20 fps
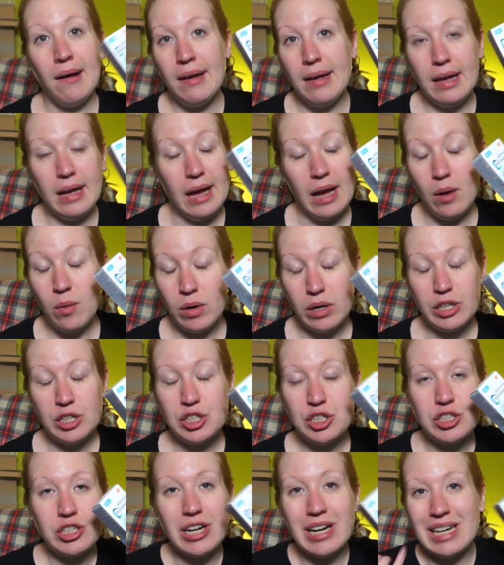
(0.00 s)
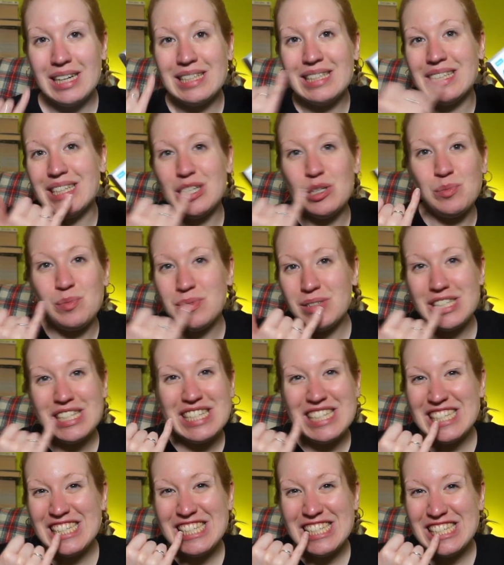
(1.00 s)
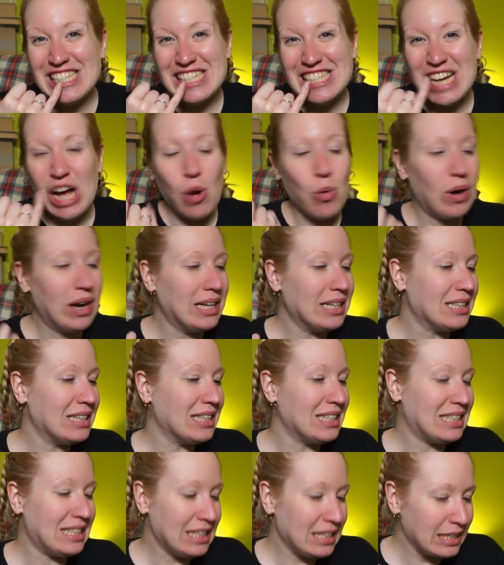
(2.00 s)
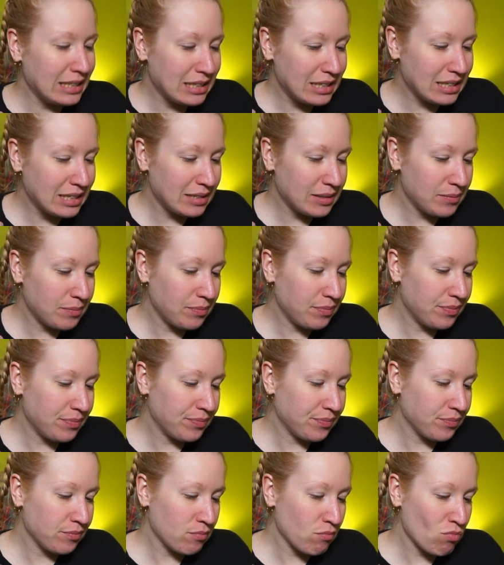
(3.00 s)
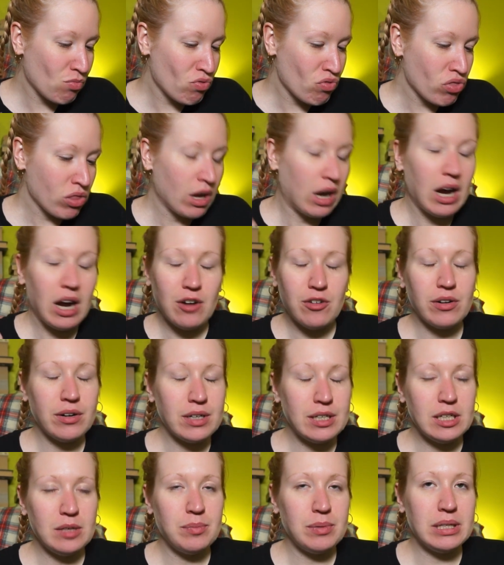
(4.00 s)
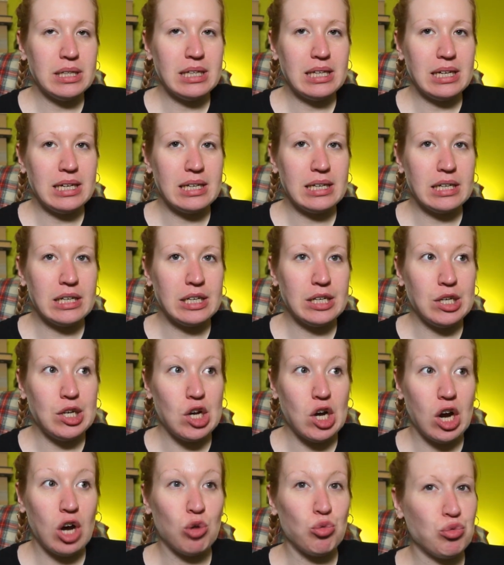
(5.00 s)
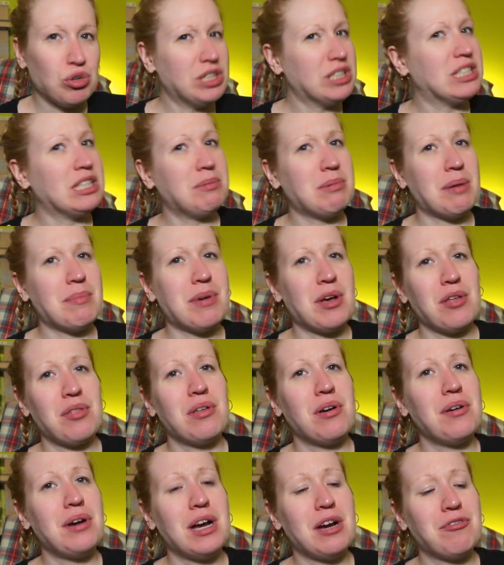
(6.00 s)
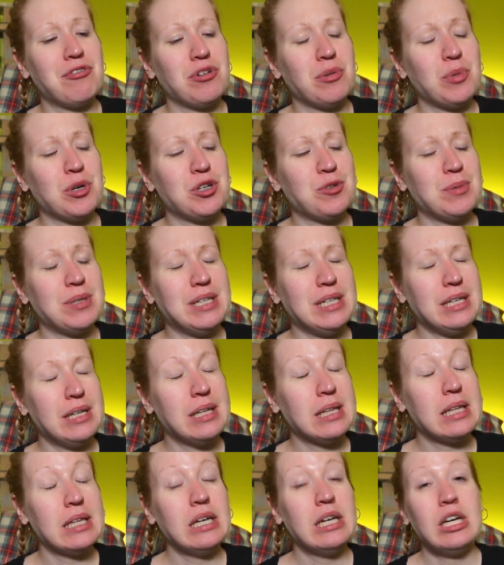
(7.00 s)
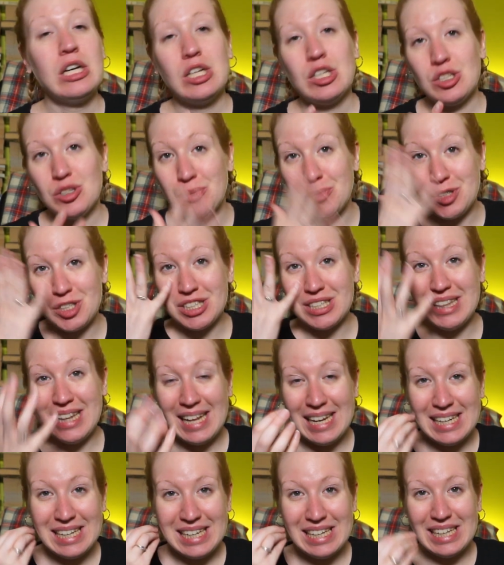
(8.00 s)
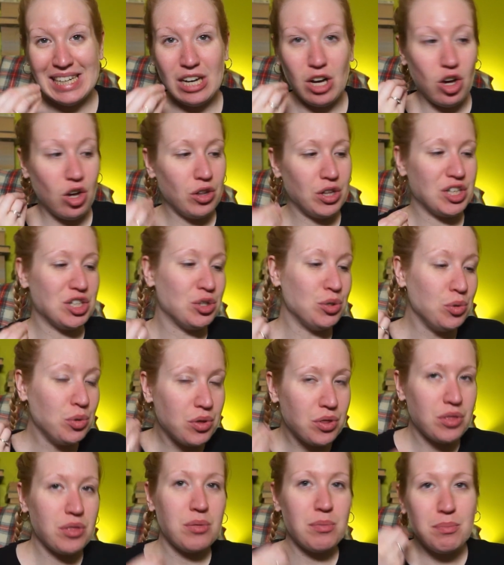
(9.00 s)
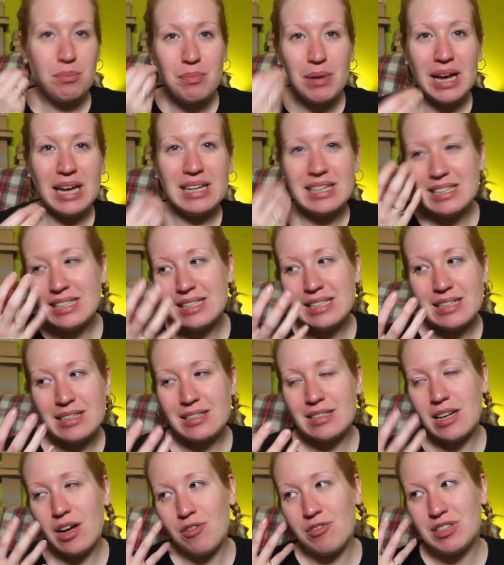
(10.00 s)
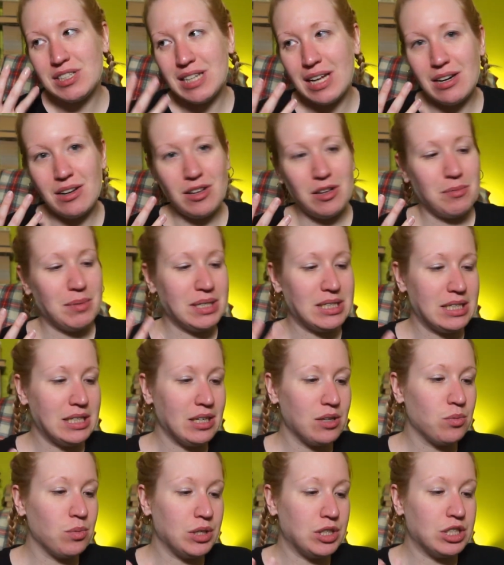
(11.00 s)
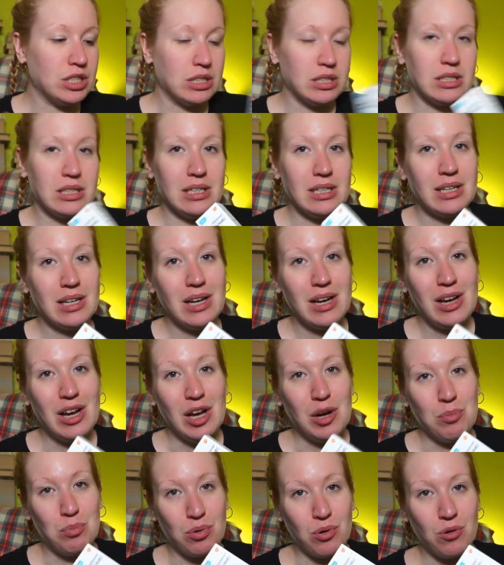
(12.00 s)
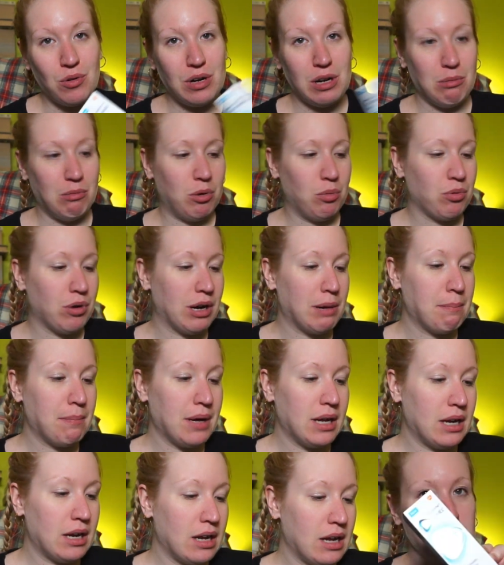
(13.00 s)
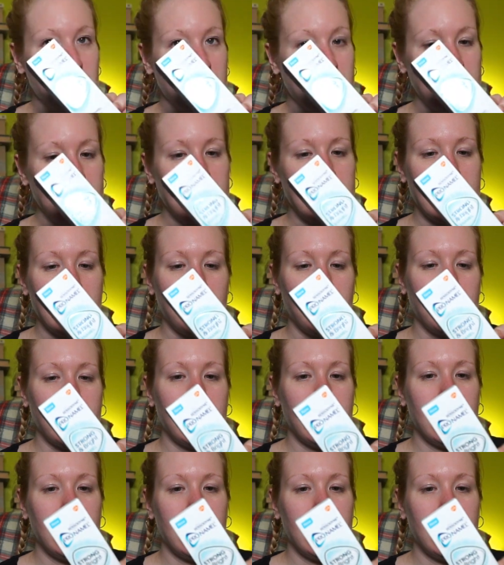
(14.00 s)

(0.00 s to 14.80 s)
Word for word: Yeah, I wanted to try it to help whiten teeth. I've already been like not rinsing my mouth out after I brush my teeth so I'm just letting all the toothpaste stuff settle on my teeth, which is the Pronamel brand, but trying this out.